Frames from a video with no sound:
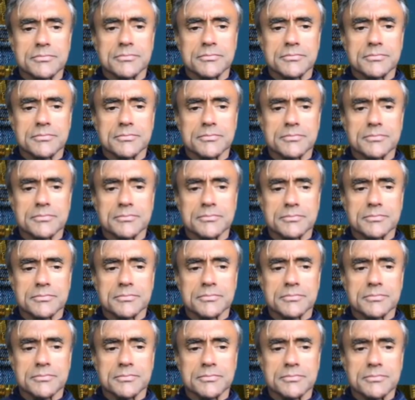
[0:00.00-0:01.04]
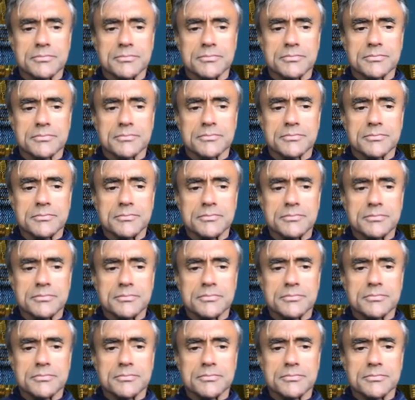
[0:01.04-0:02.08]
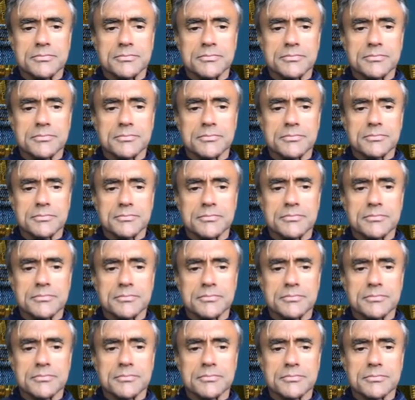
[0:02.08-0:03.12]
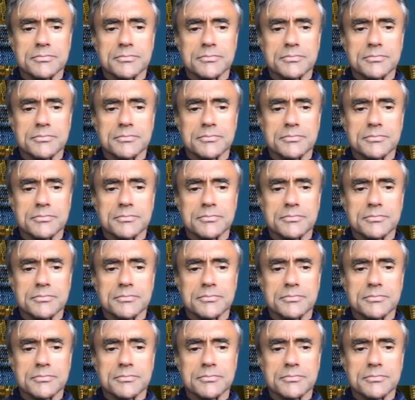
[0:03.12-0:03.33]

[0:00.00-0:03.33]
No words are spoken by the person on screen.